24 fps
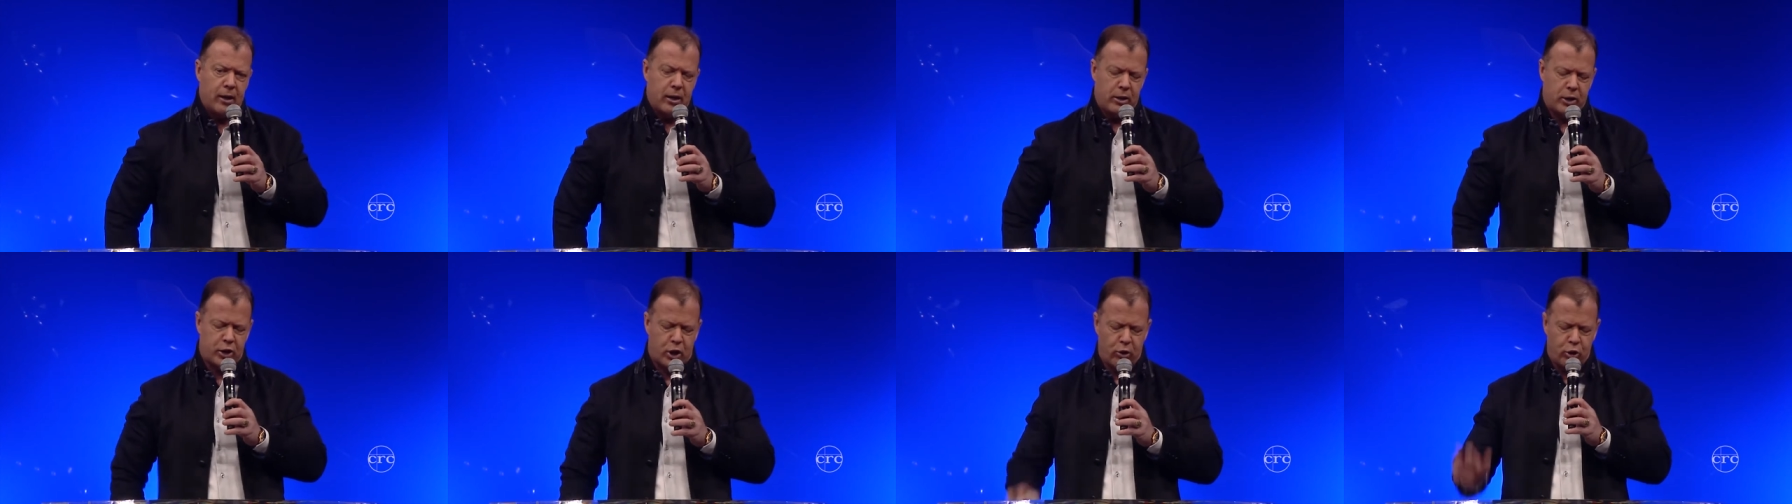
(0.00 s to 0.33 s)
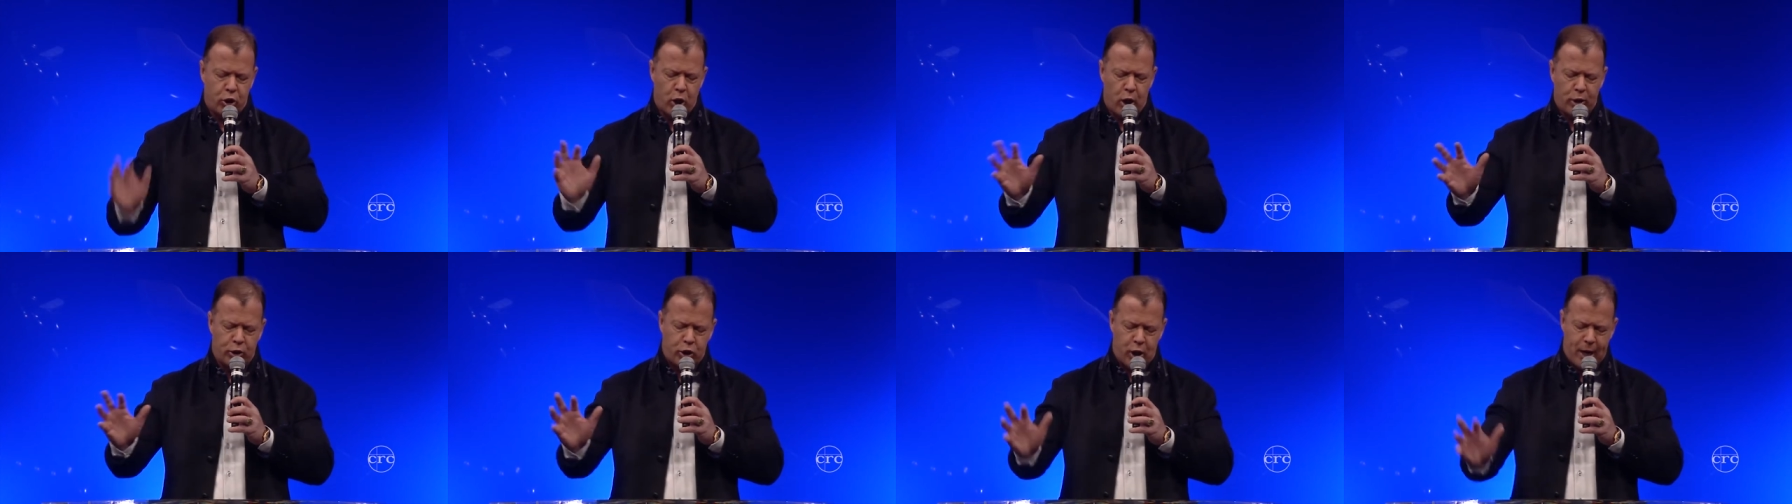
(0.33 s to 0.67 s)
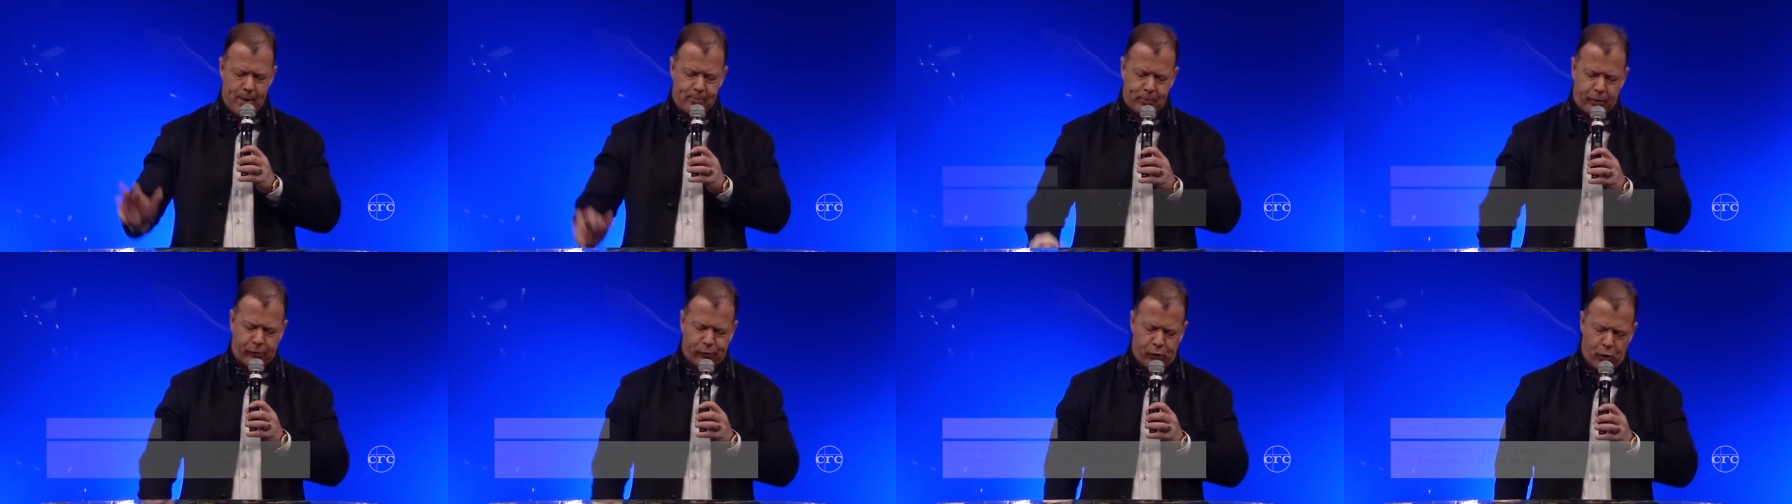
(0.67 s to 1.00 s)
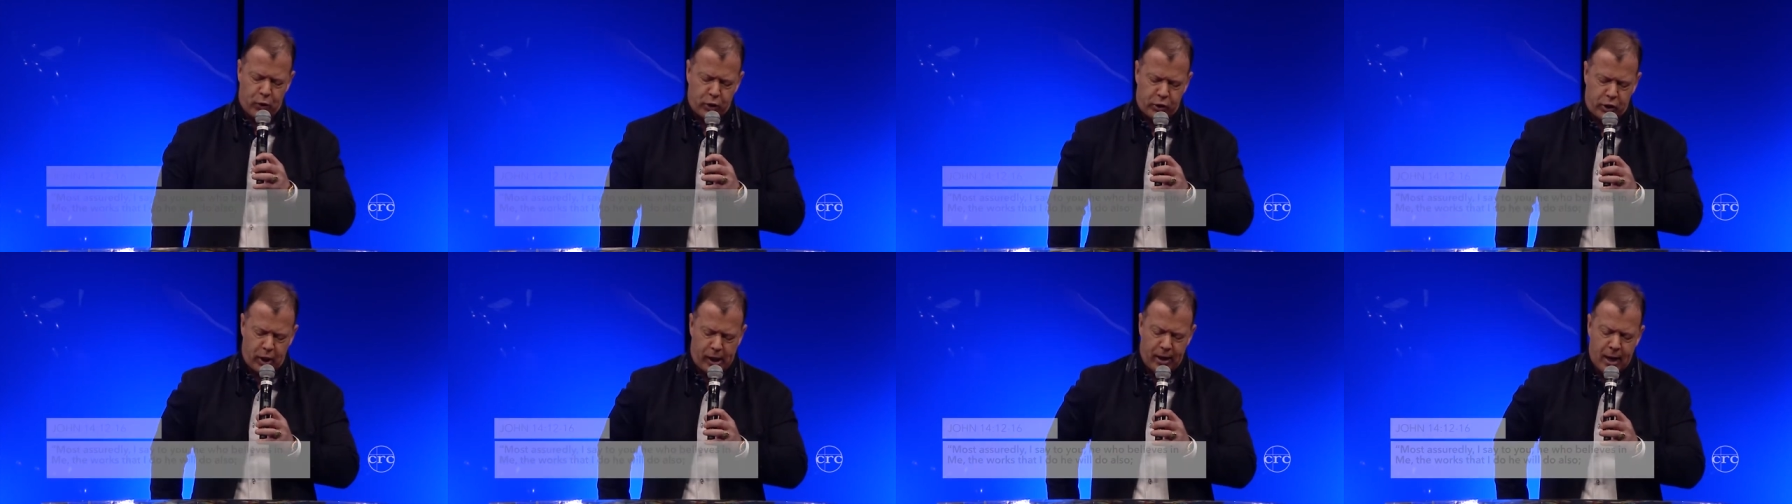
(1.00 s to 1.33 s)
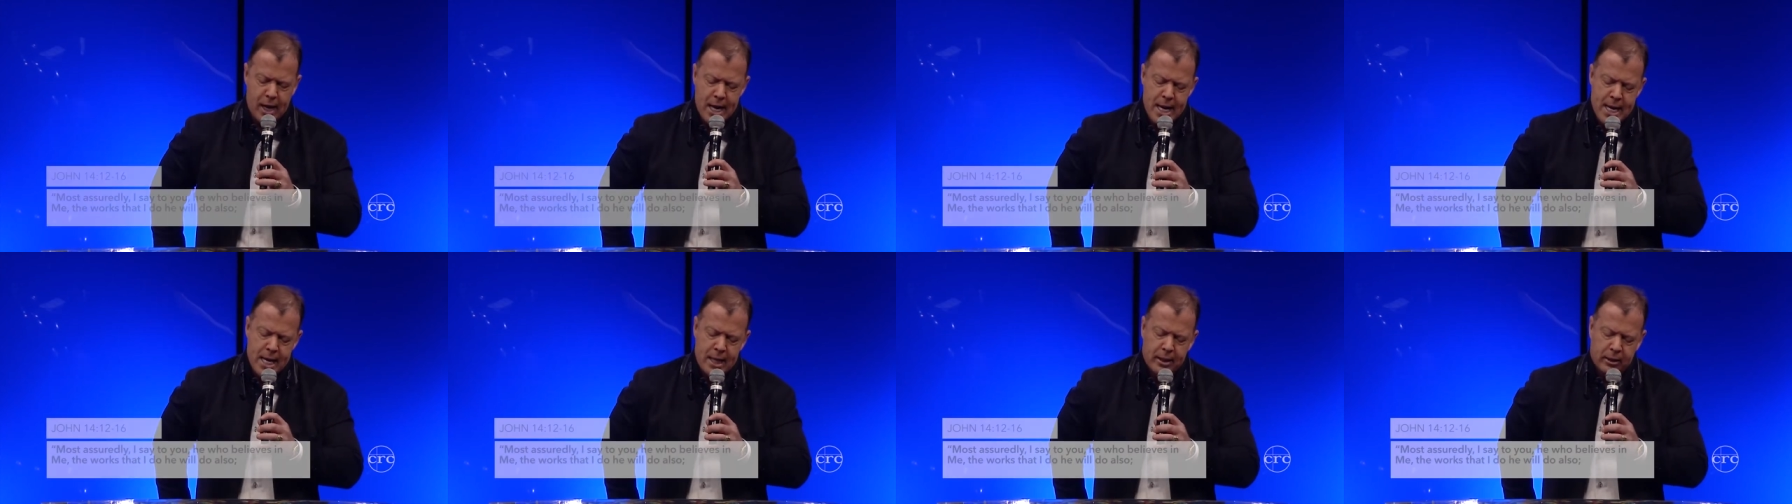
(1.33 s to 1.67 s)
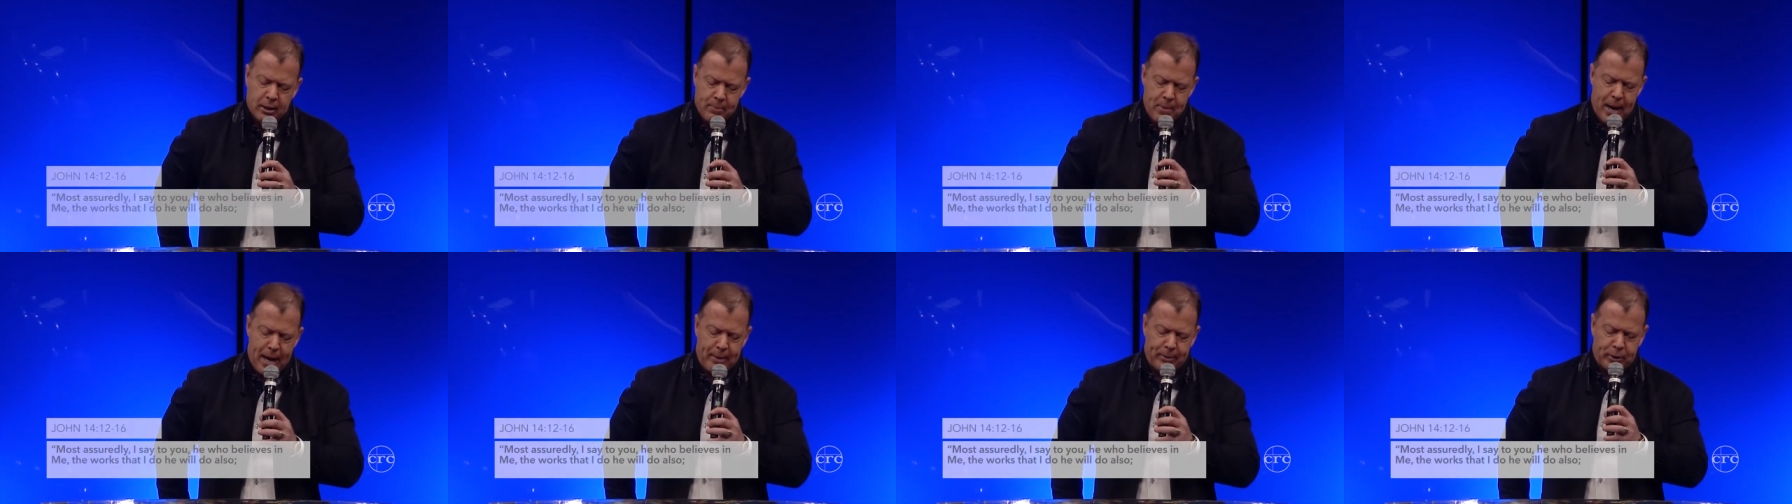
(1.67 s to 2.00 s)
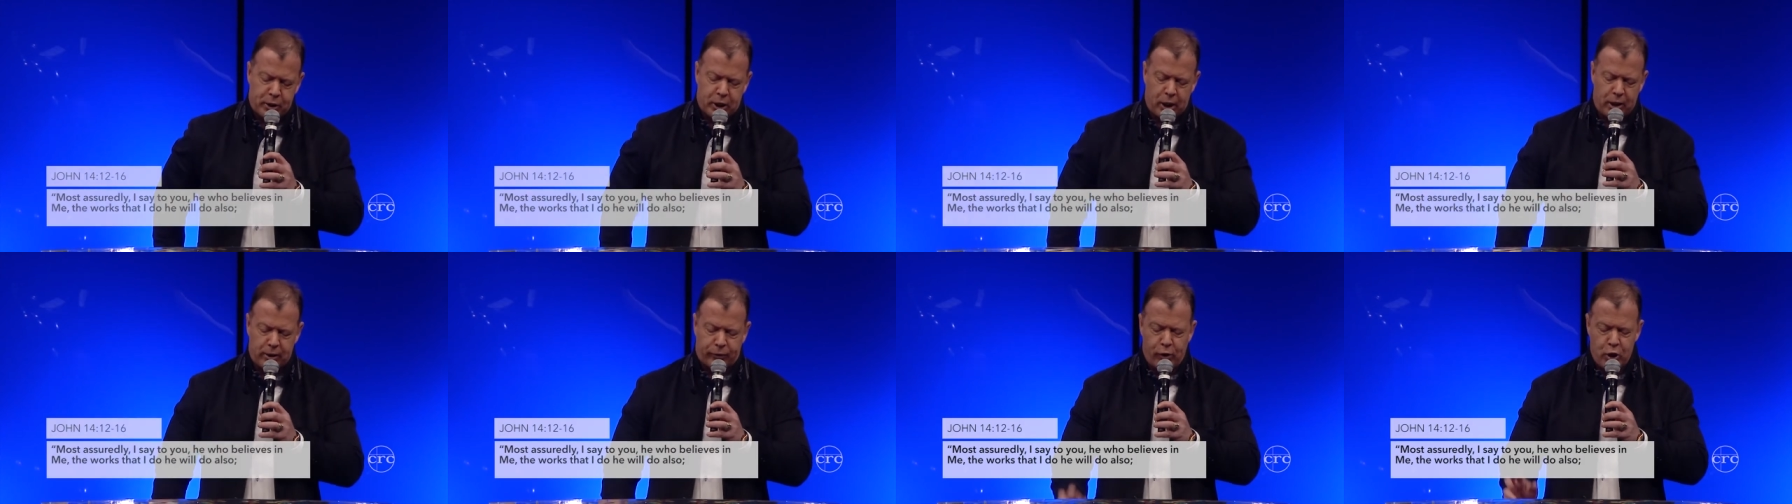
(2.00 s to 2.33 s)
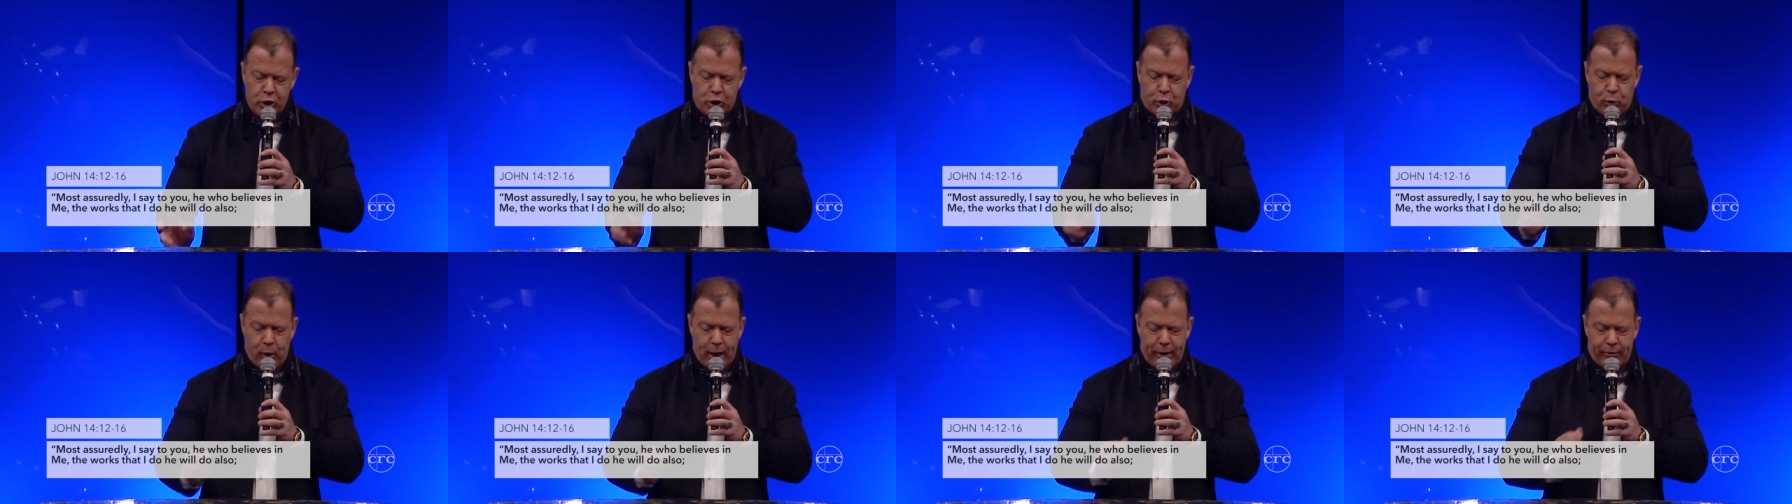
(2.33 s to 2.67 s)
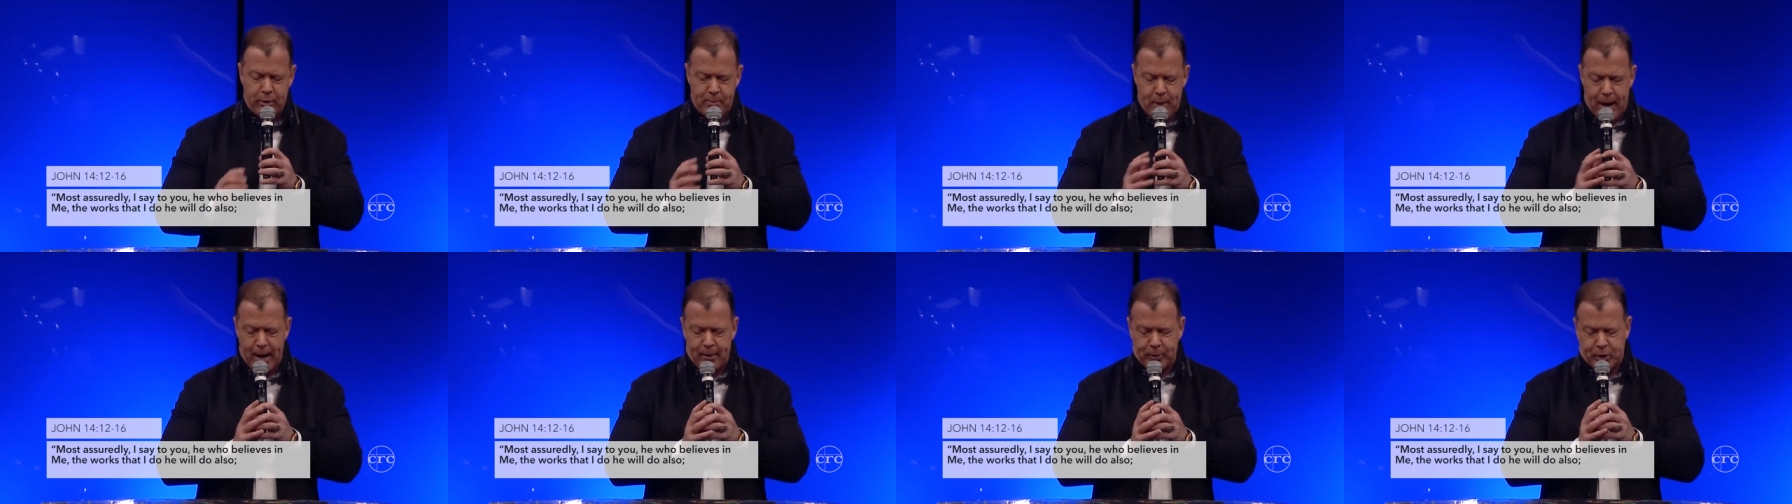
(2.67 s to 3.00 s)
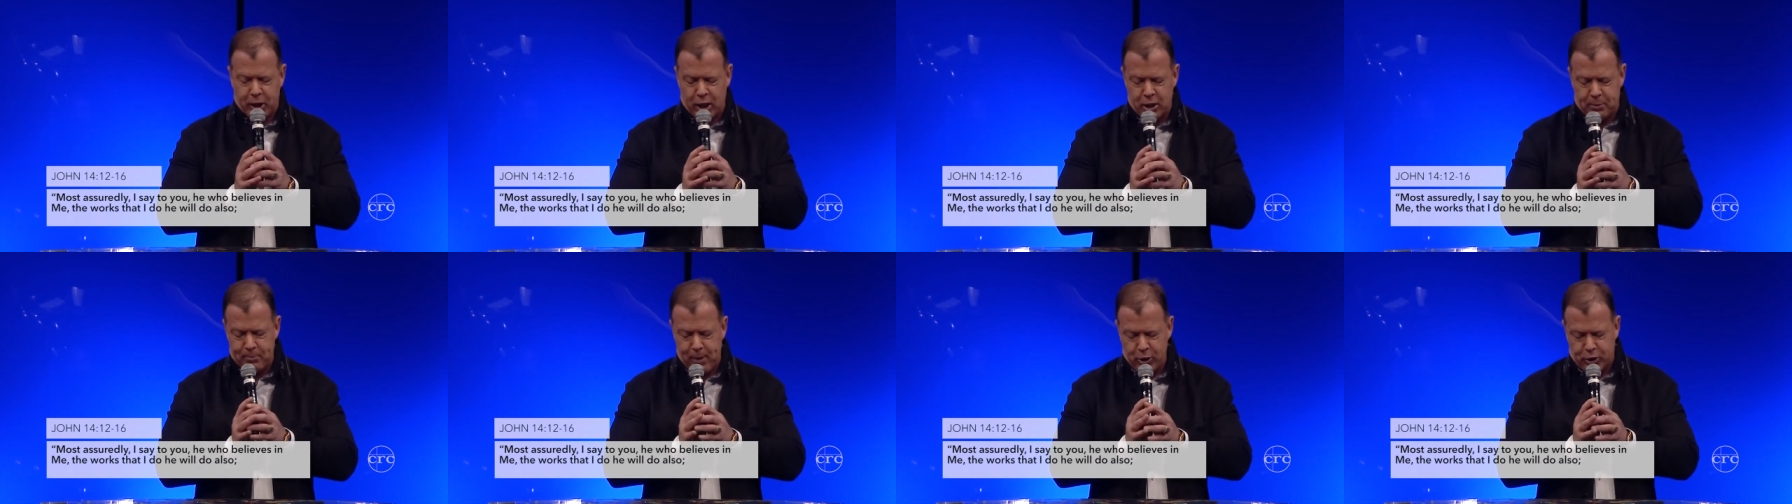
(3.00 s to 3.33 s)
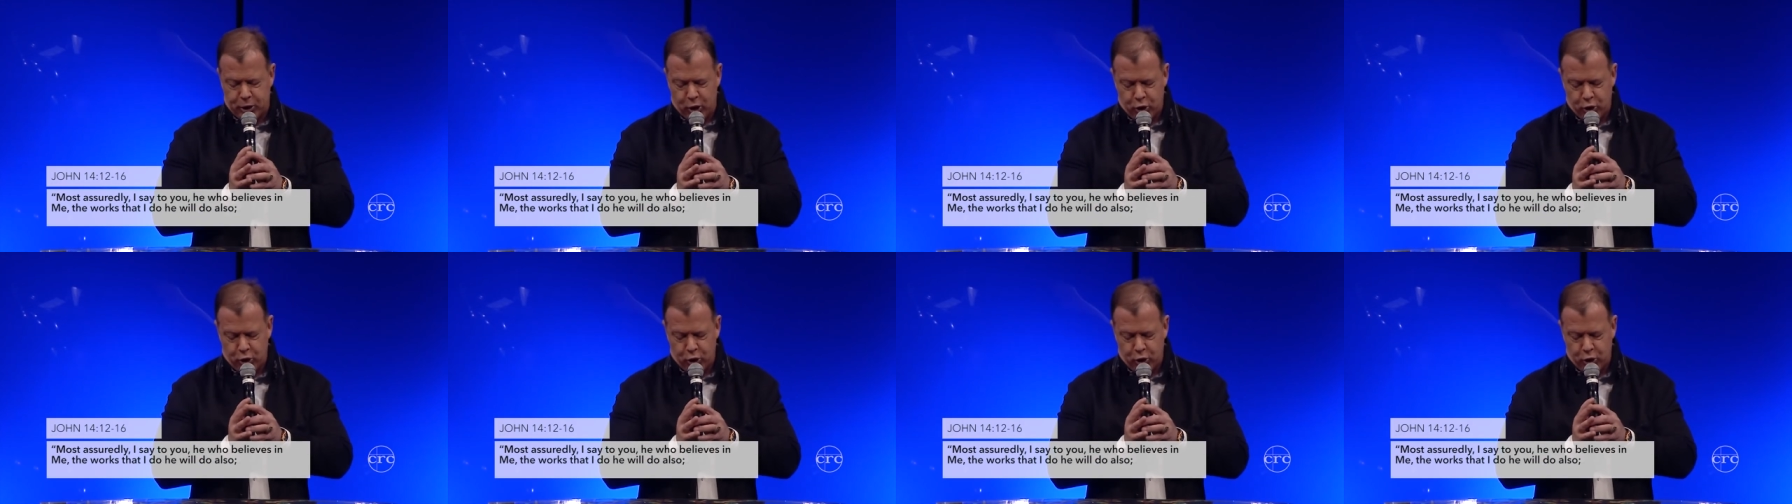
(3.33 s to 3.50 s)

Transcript: So, John chapter 14, the Bible says, verse 12, the Bible says, Most